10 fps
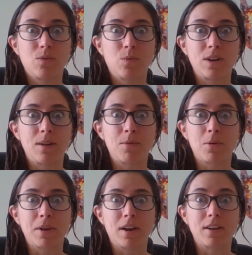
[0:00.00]
what number
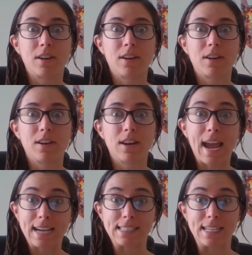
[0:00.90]
are we on?
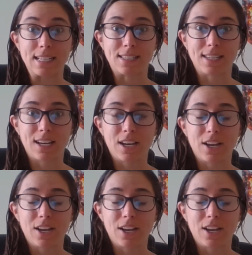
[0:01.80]
Accidents.